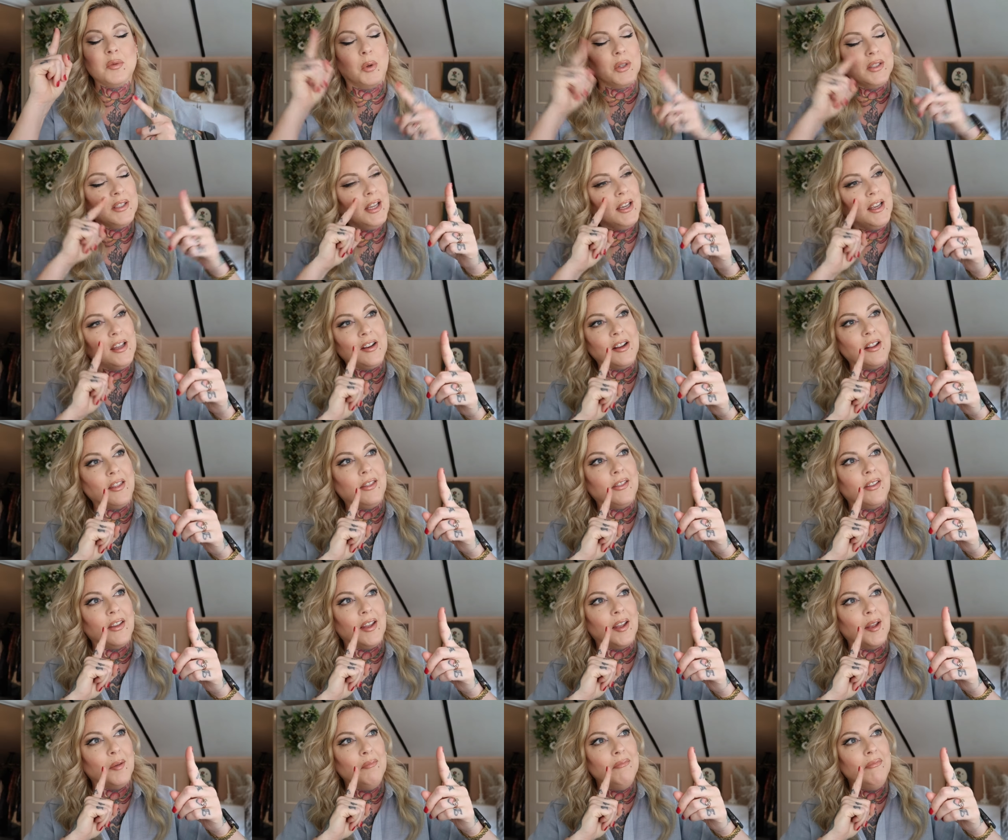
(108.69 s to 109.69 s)
Once I get a
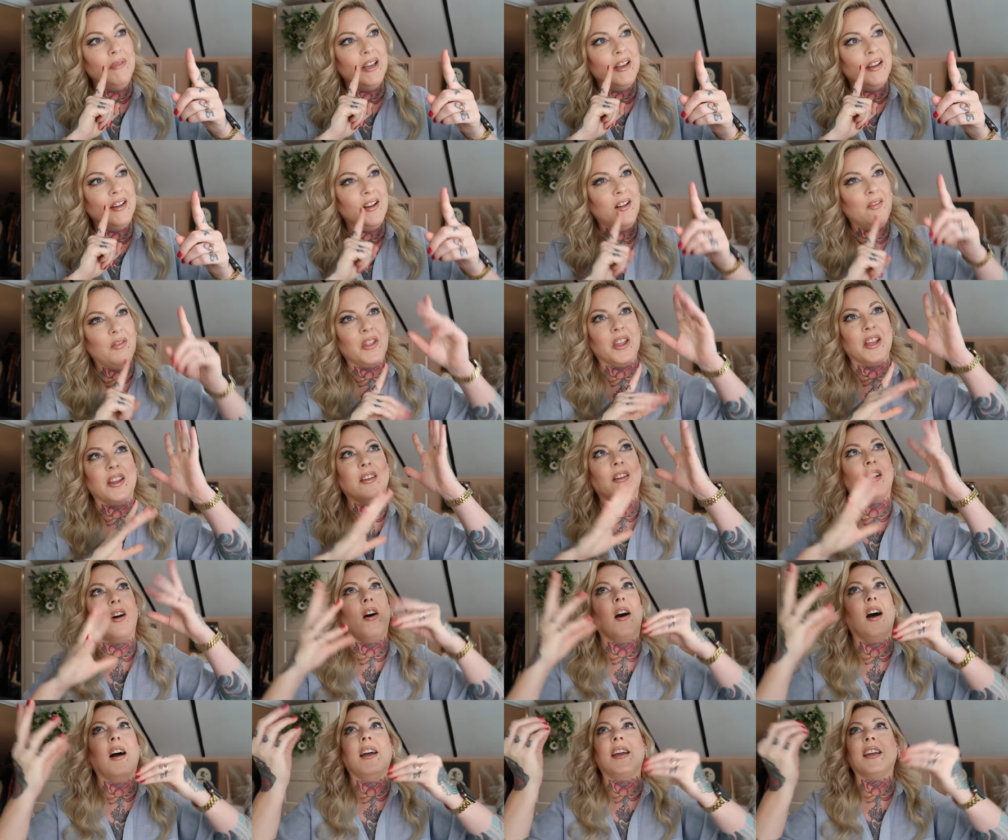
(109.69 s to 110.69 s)
theme, then
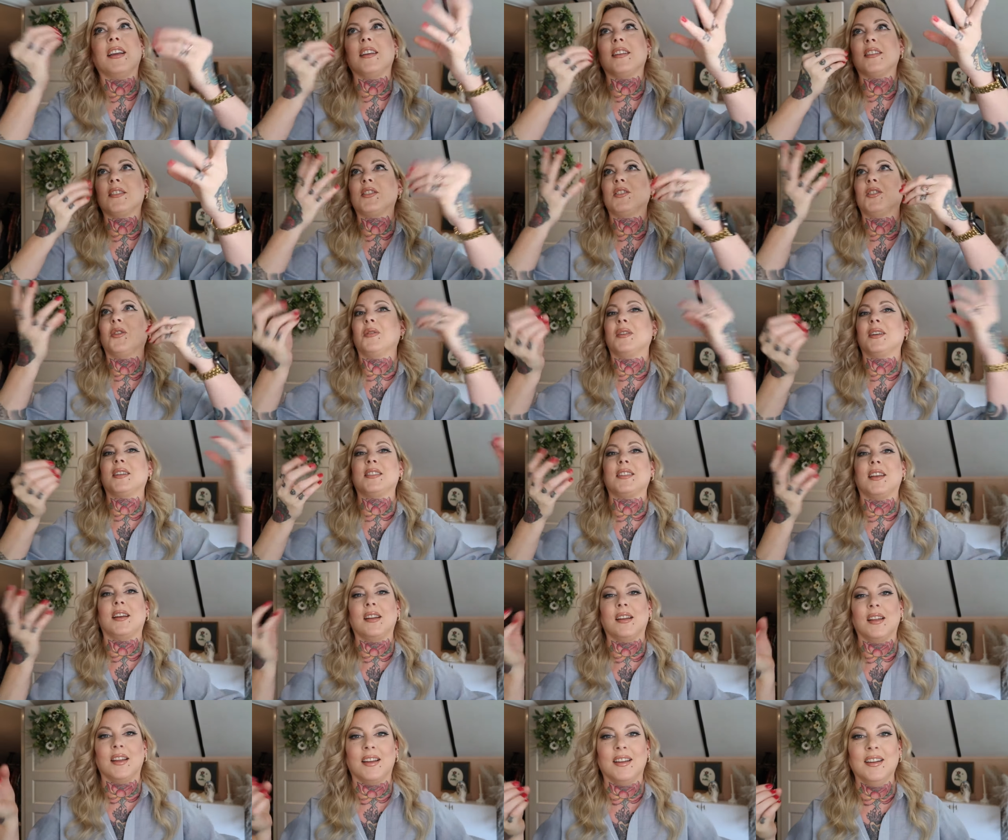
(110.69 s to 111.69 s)
it gets so
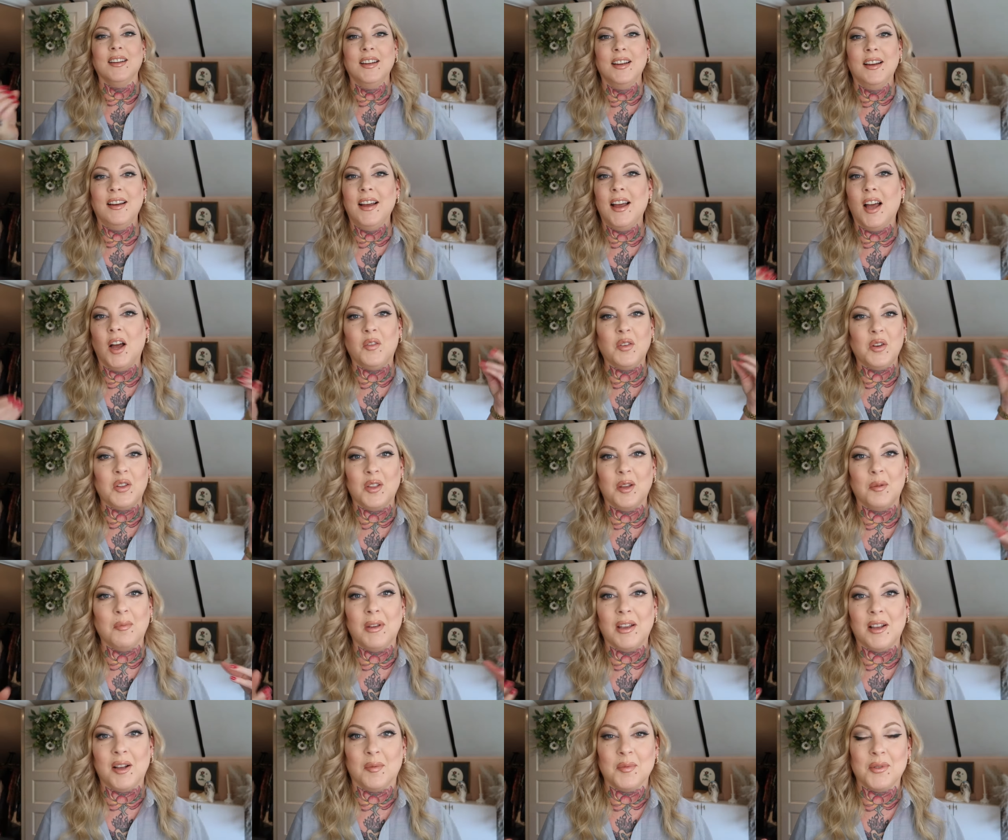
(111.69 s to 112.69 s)
exciting everything
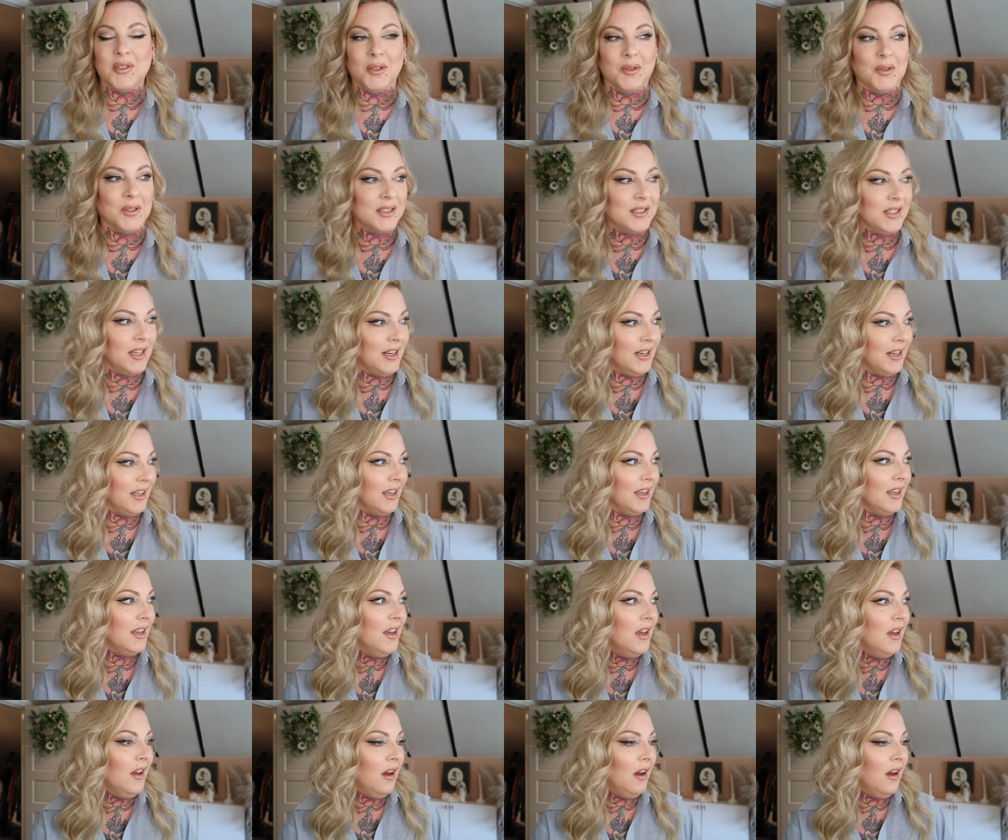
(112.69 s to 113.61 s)
becomes so exciting.